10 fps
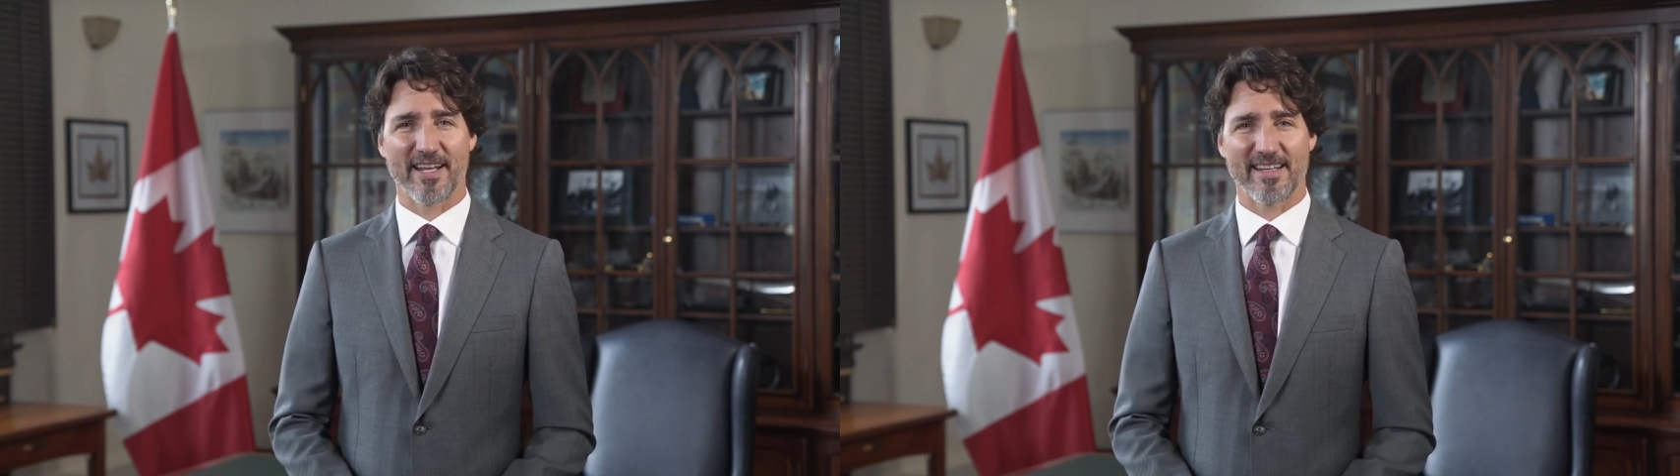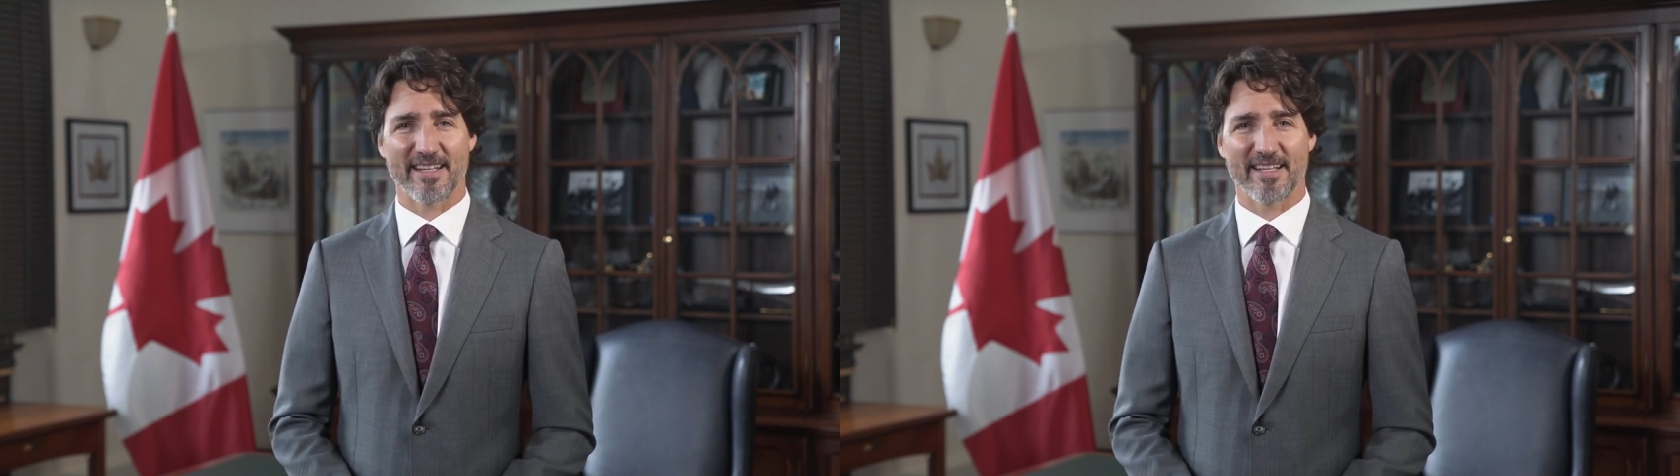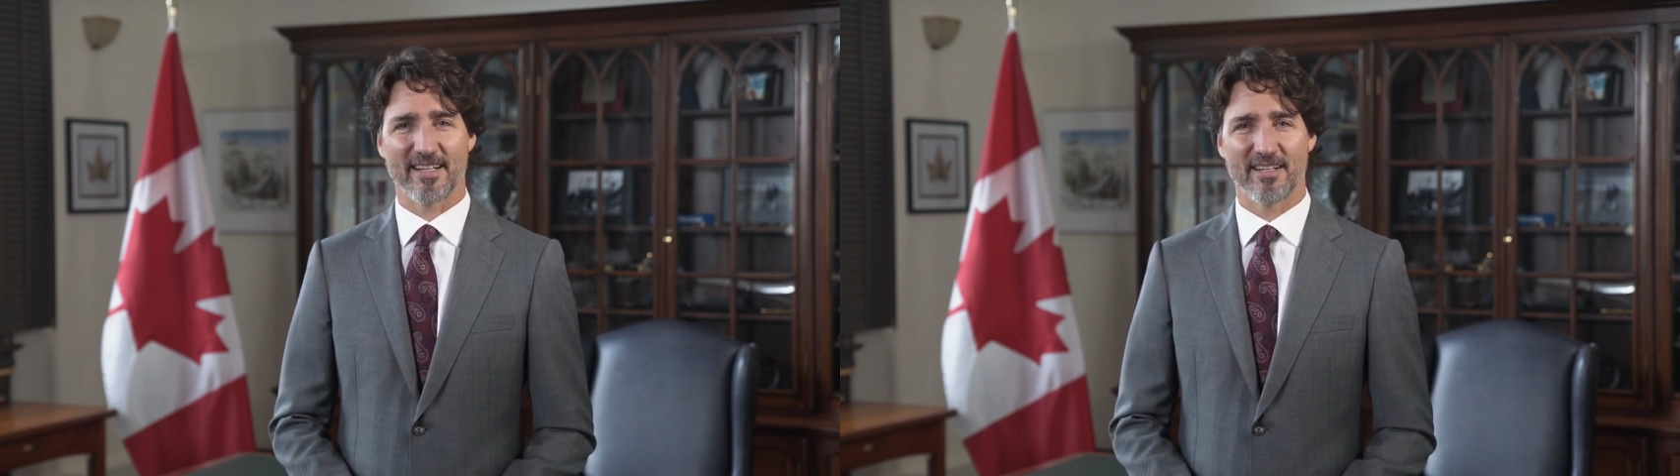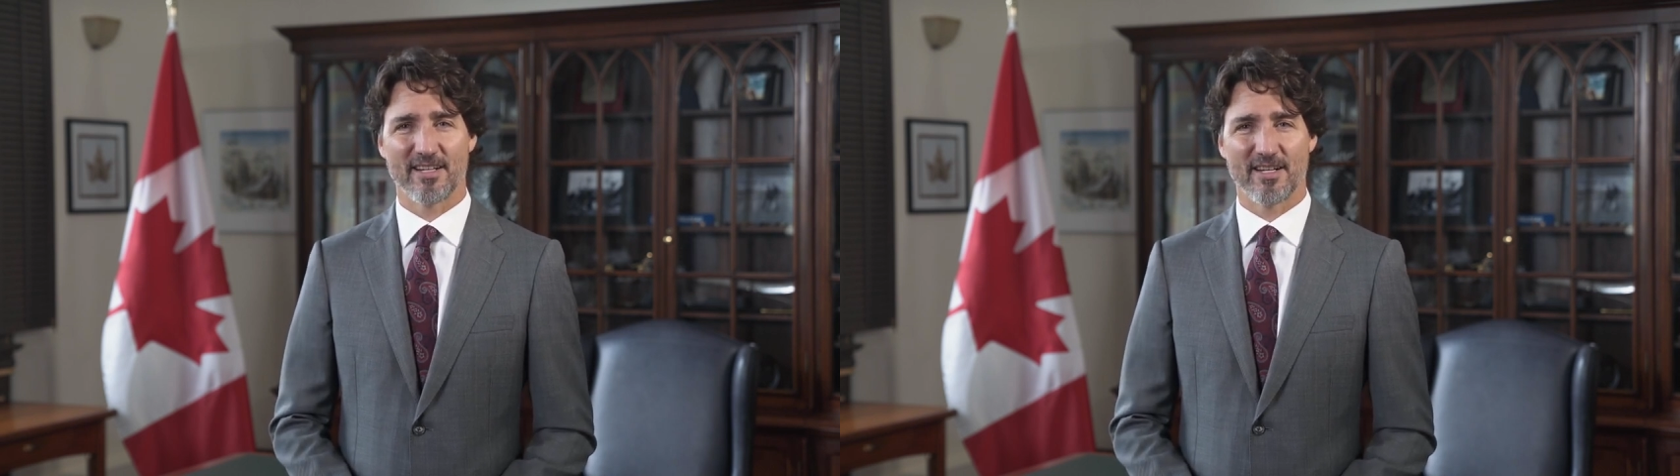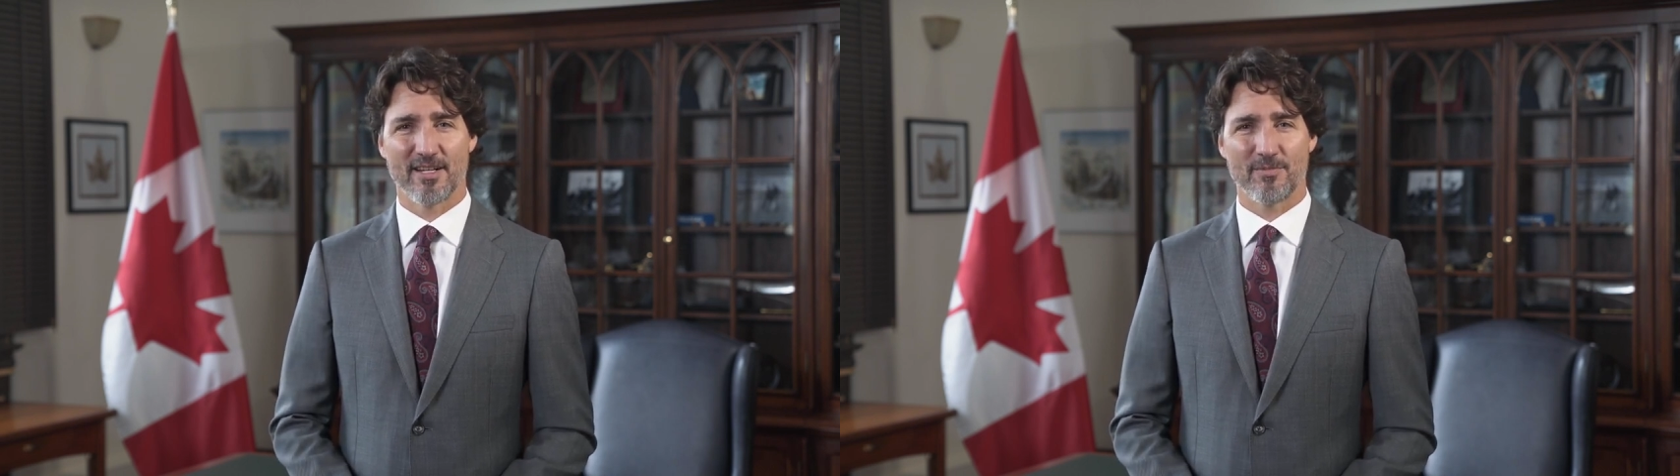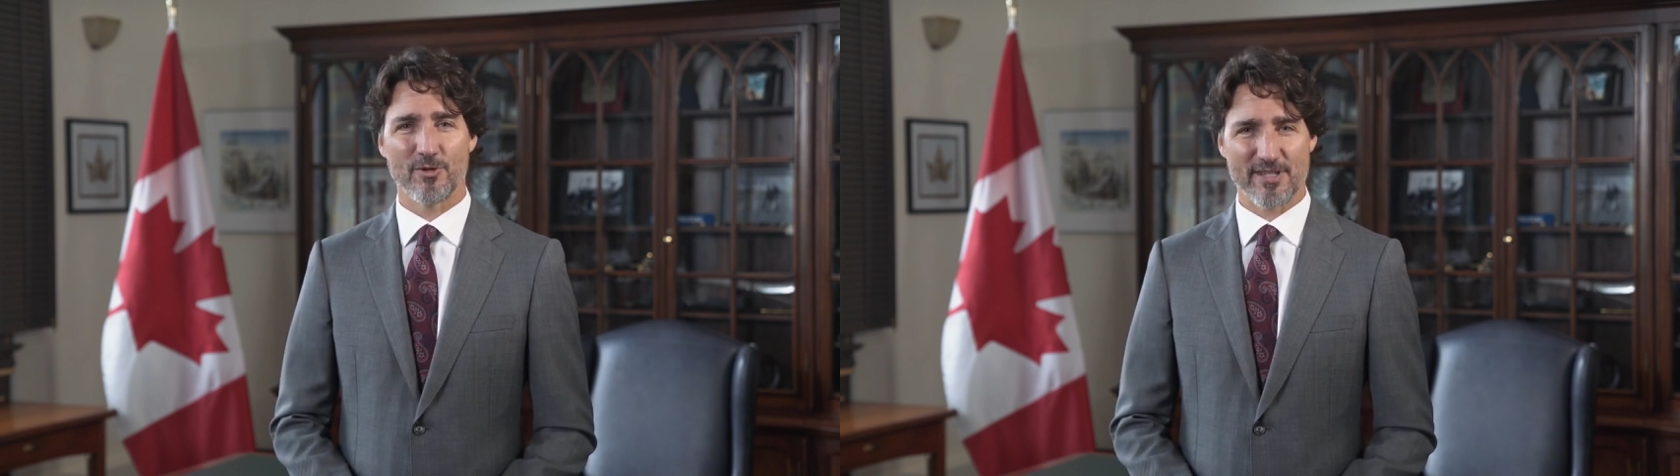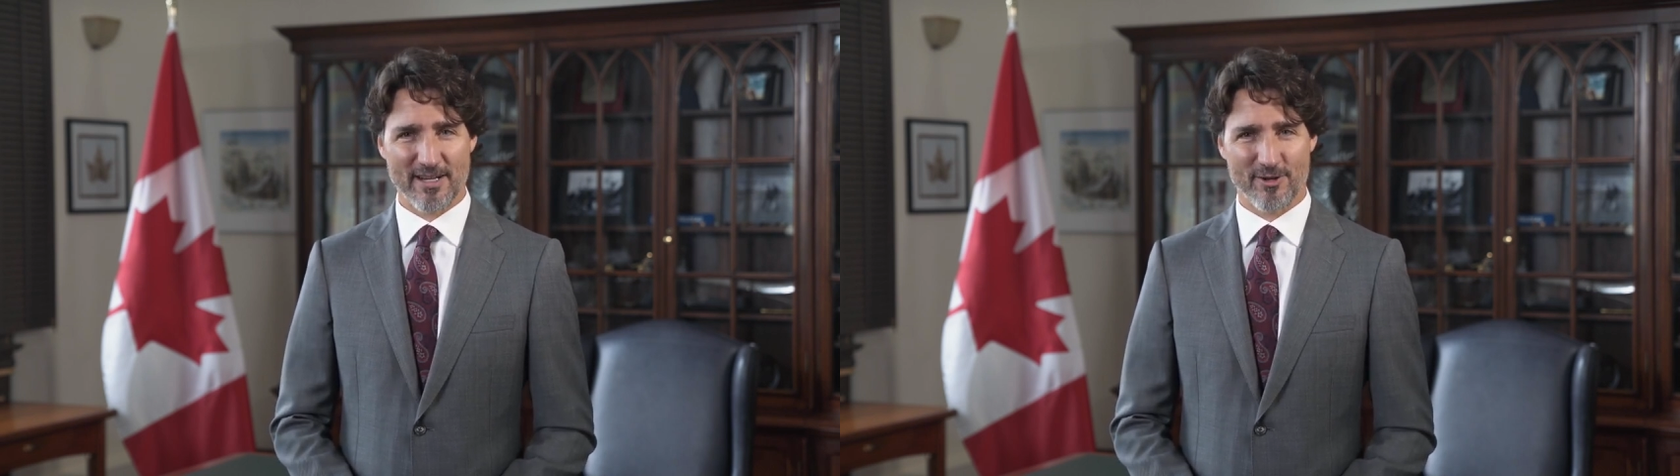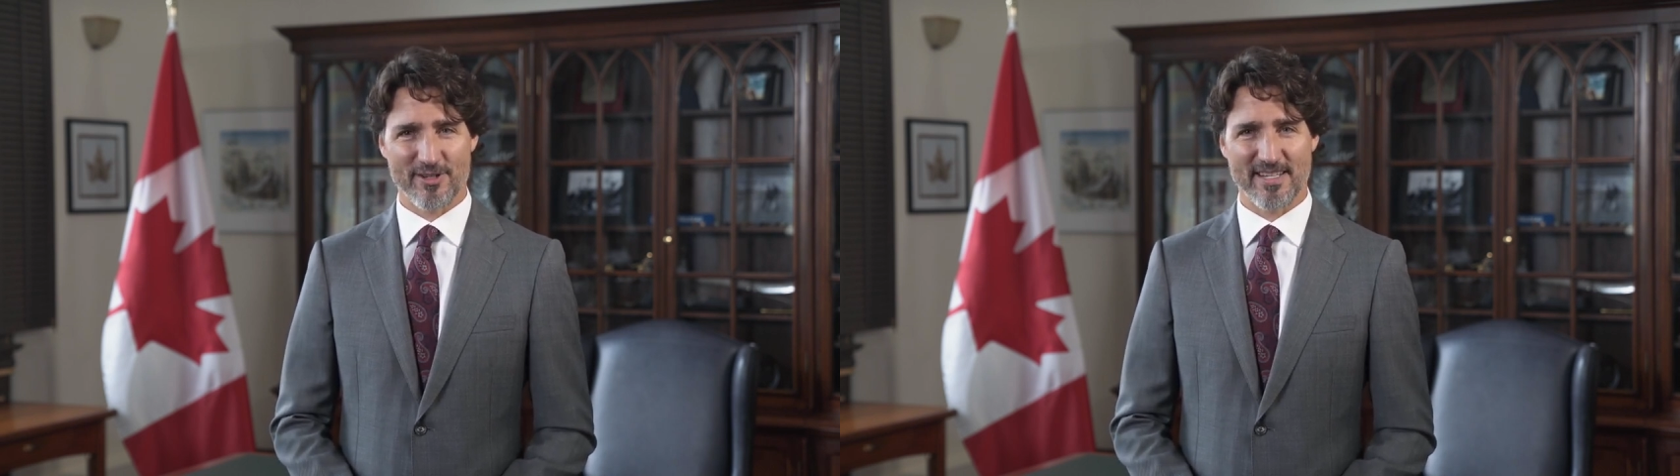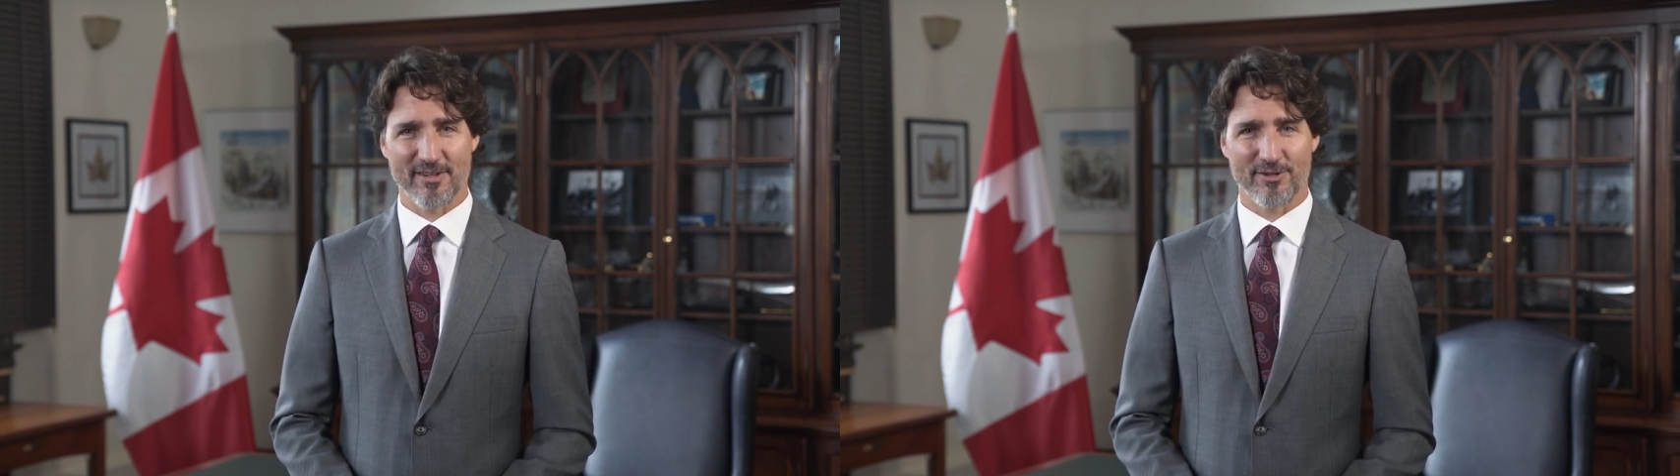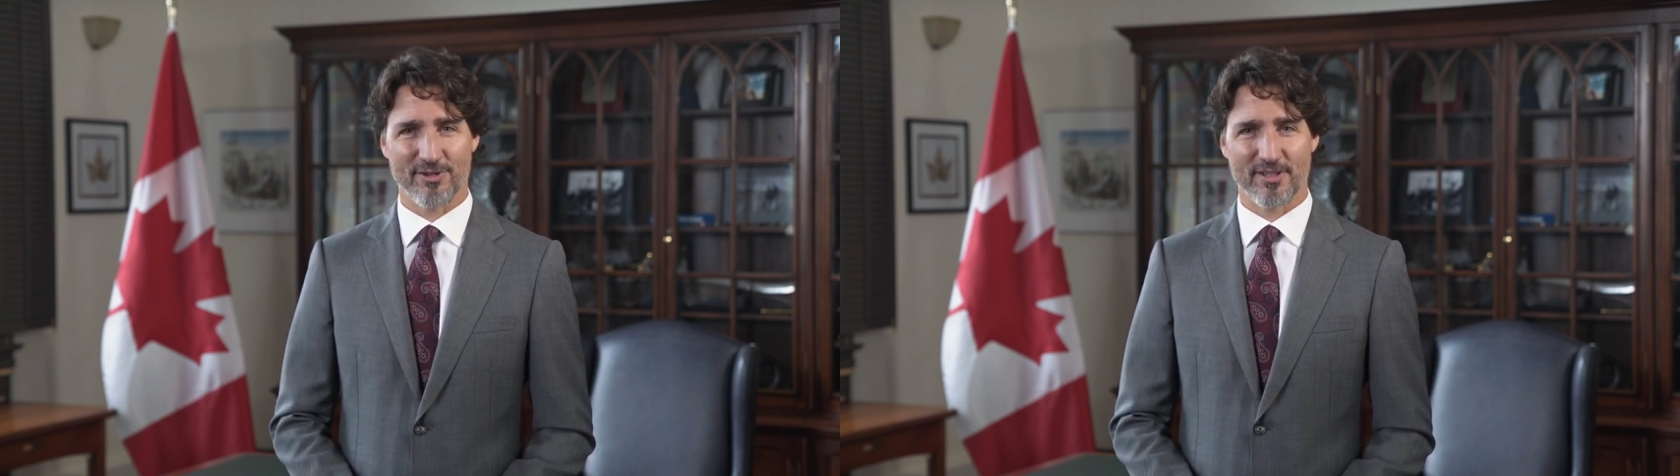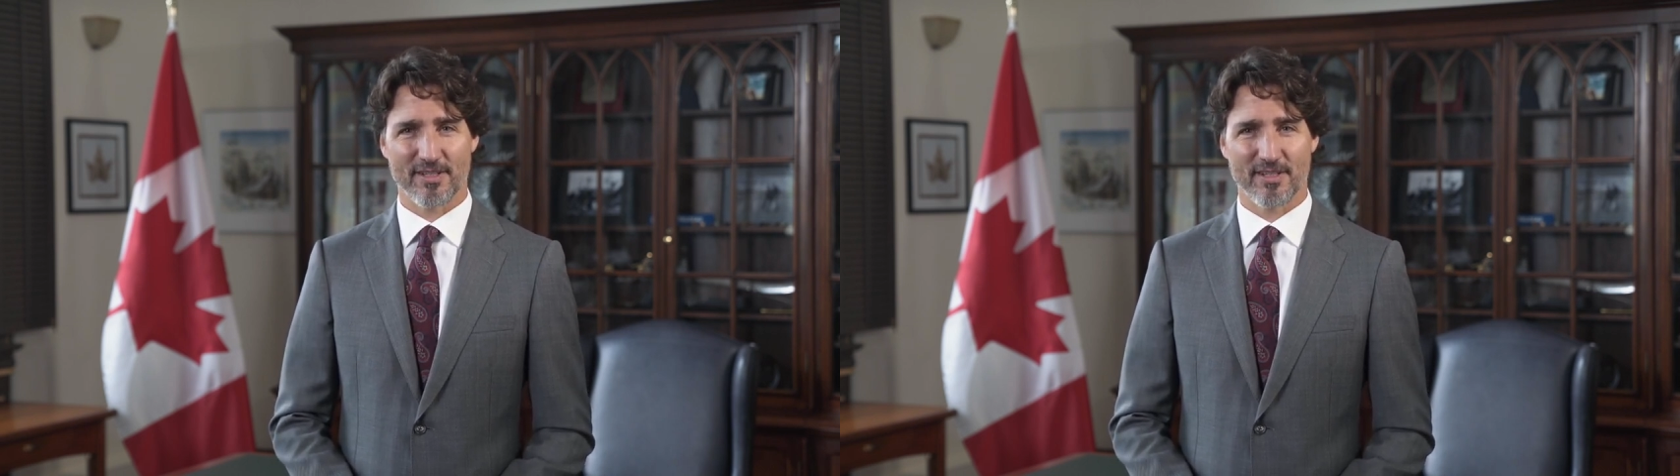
Canada plus inclusif.